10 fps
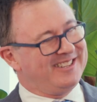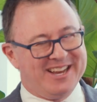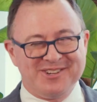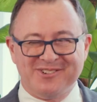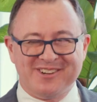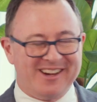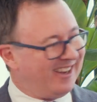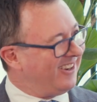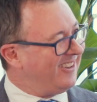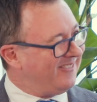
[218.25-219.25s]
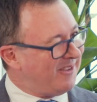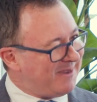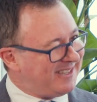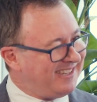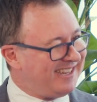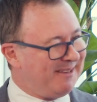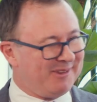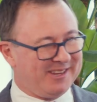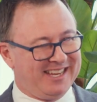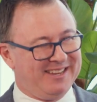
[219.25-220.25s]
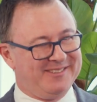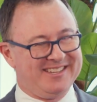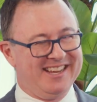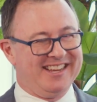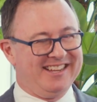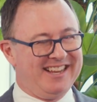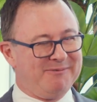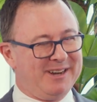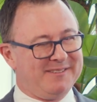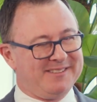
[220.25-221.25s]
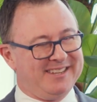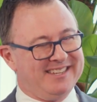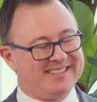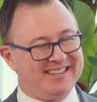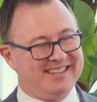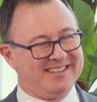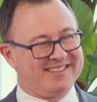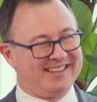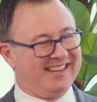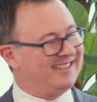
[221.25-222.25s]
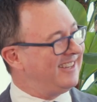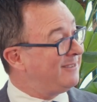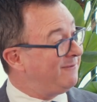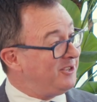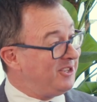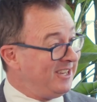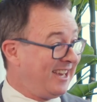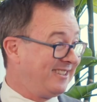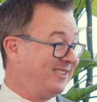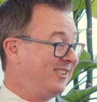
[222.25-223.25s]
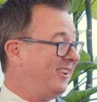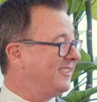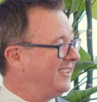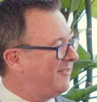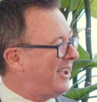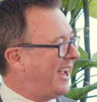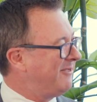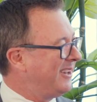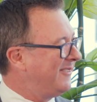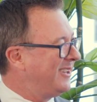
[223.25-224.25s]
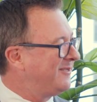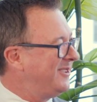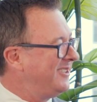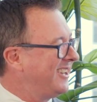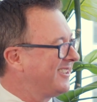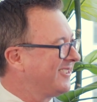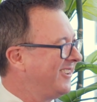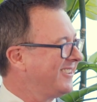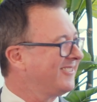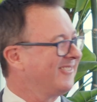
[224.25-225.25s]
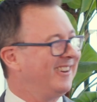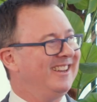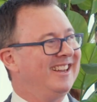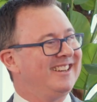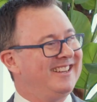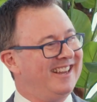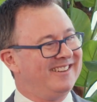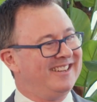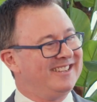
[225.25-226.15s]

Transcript: intentional. The best example I could give is, one of the things that you see is these phishing exercises. You ever had one of those phishing exercises? Yeah. Right. Now,